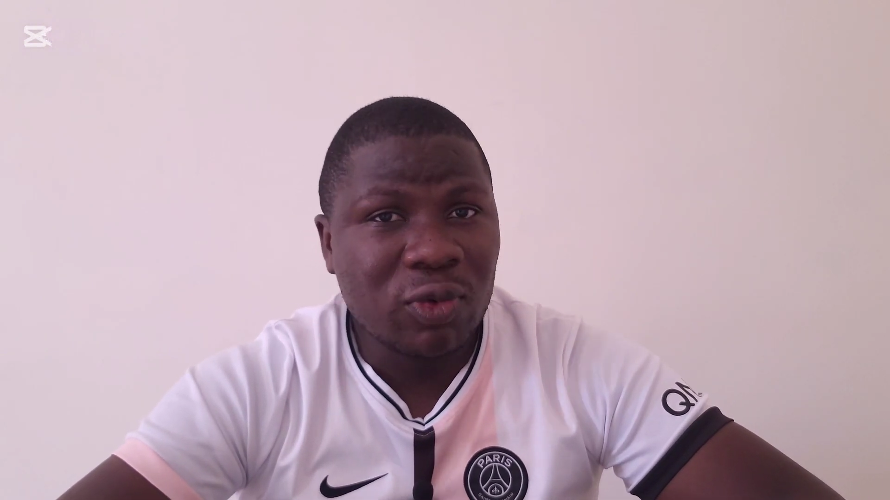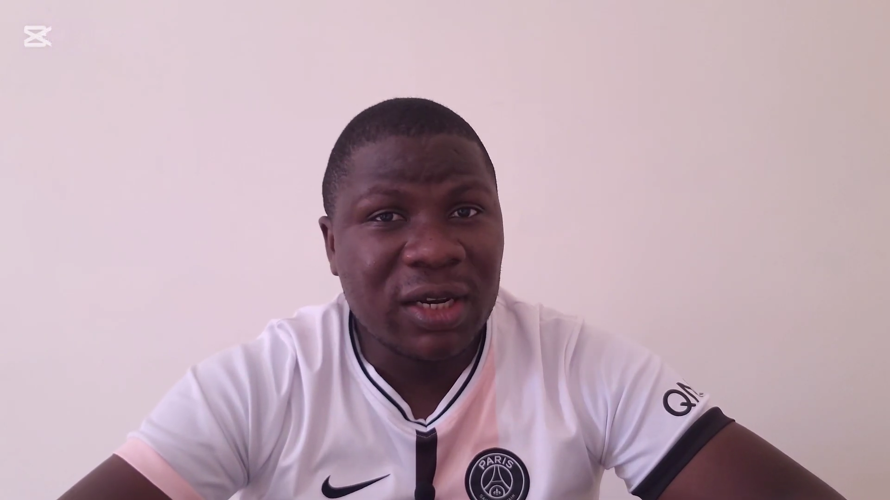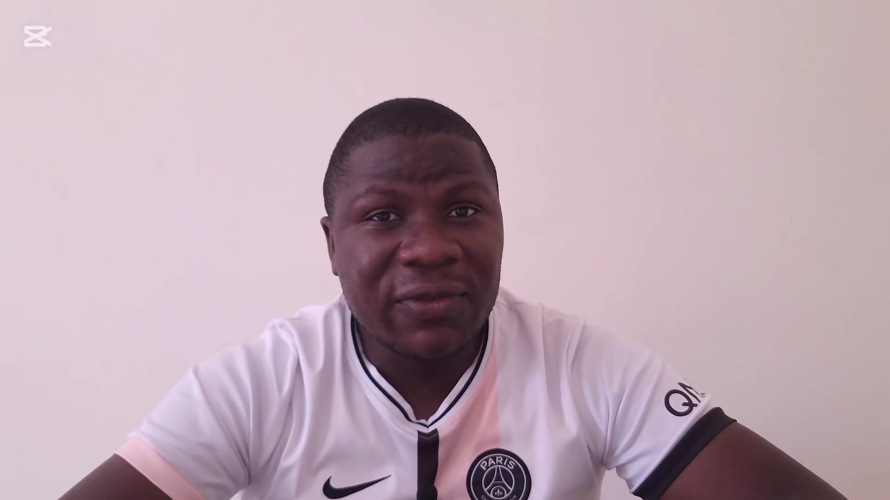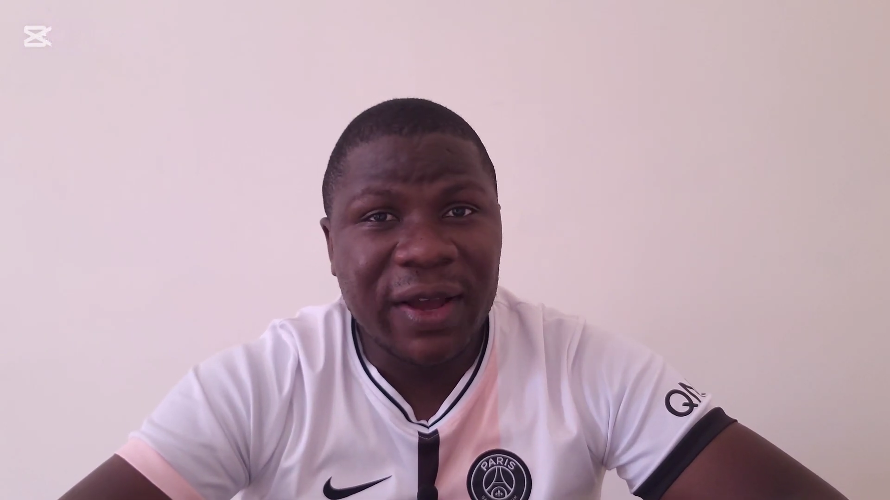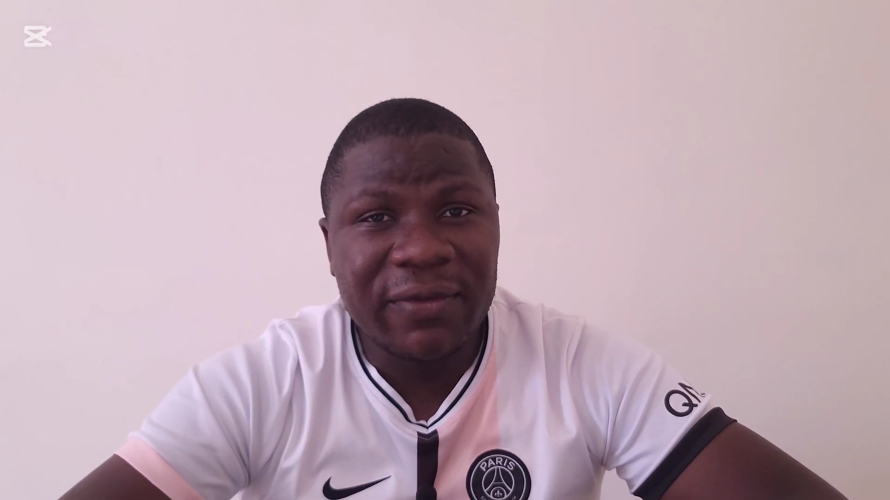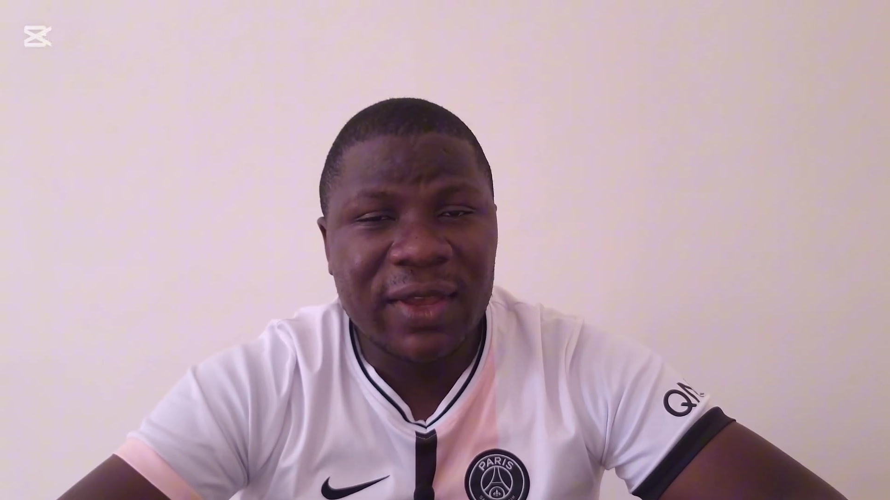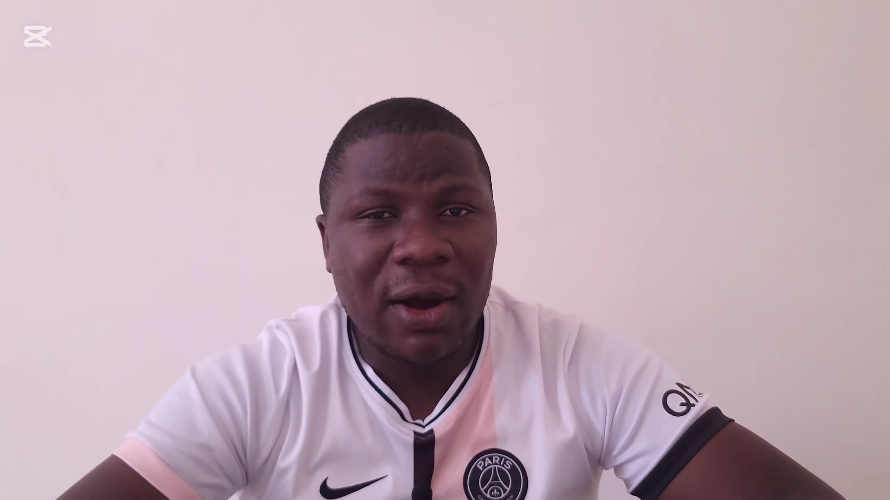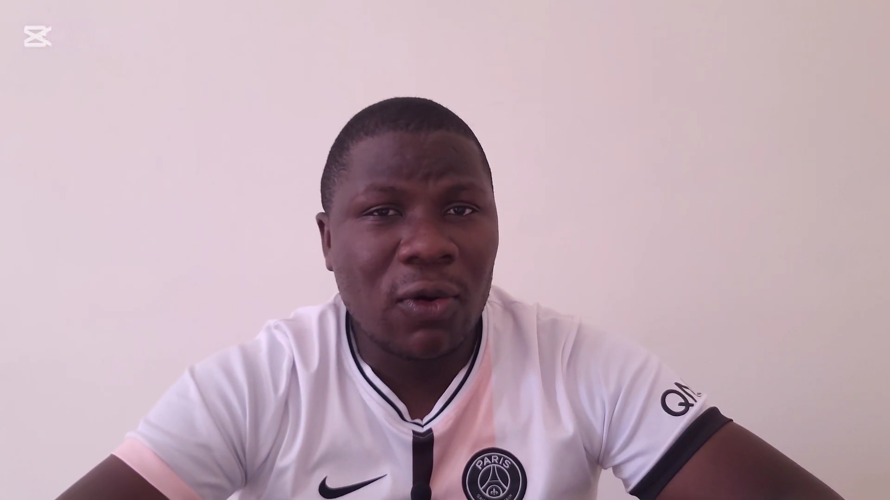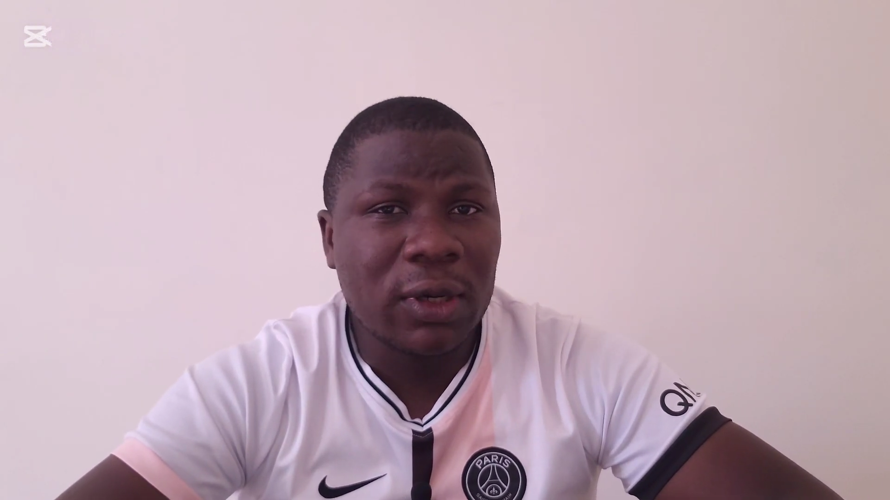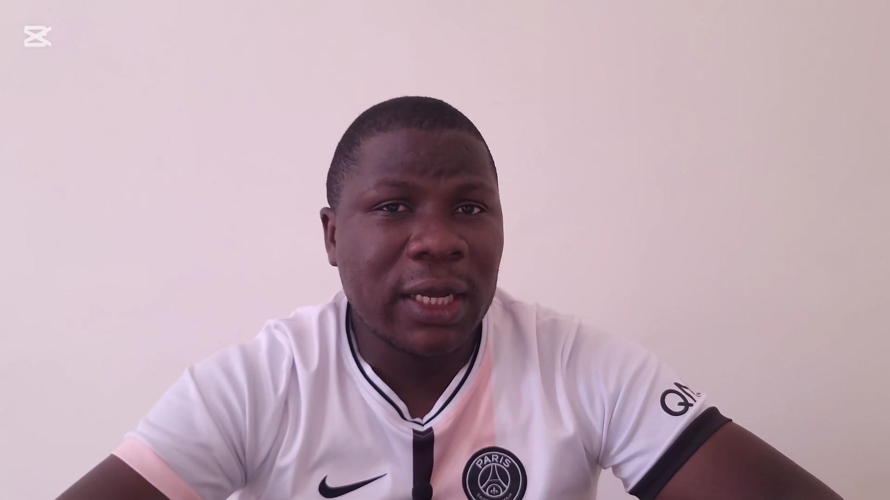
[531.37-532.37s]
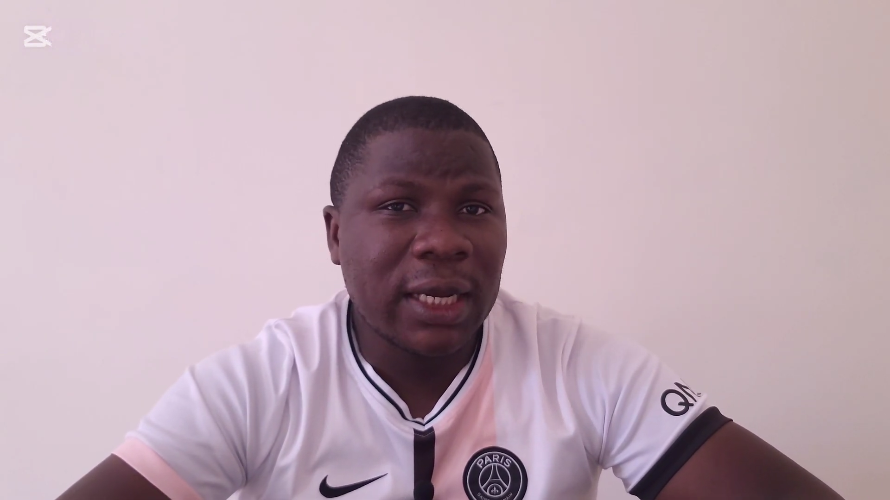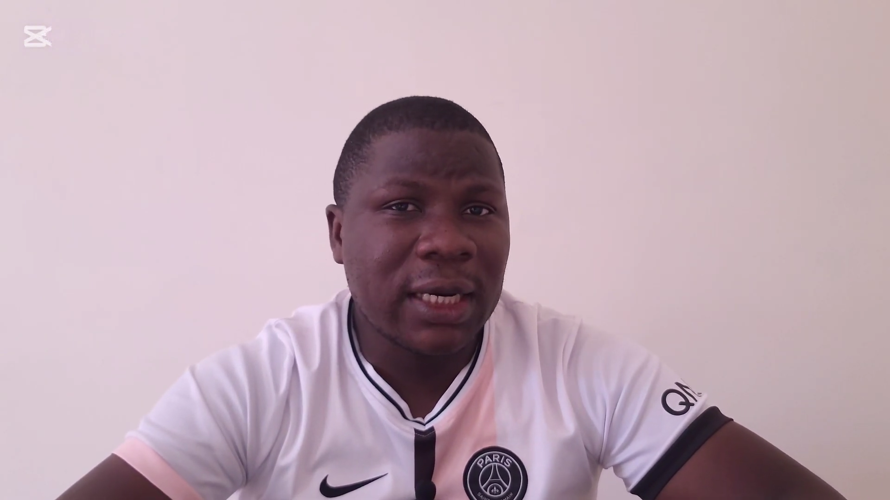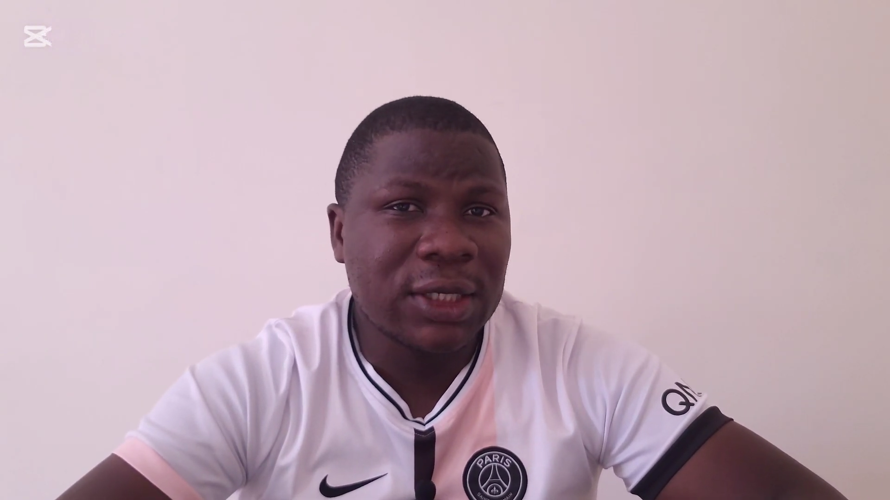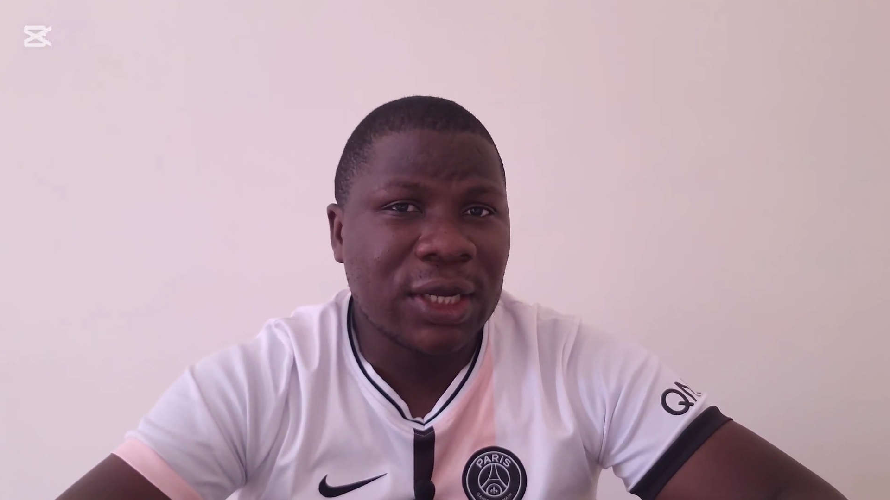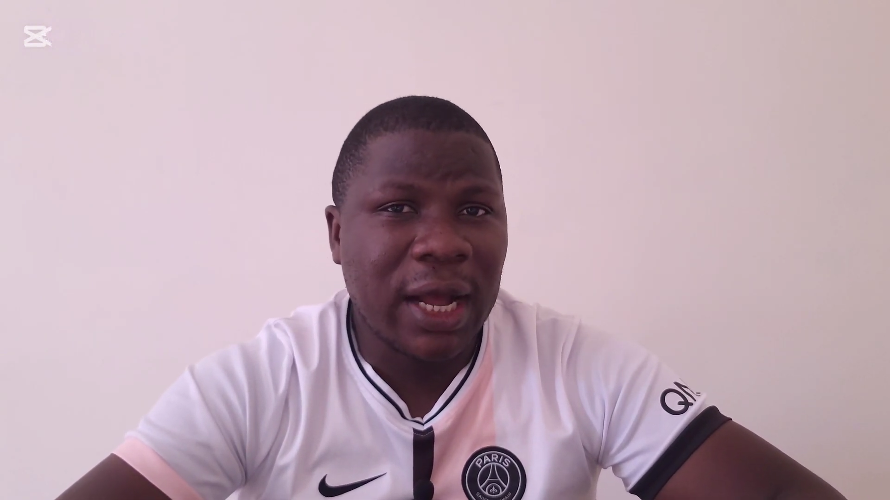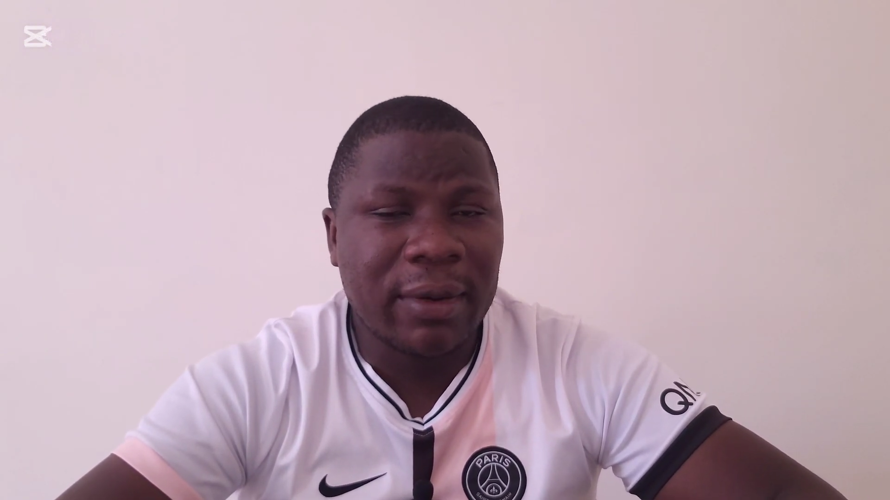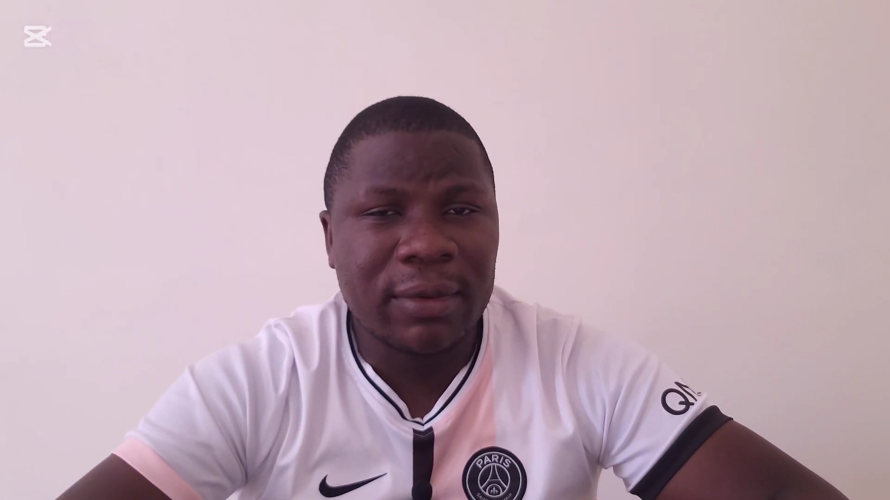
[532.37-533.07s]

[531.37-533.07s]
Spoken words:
25-year-old English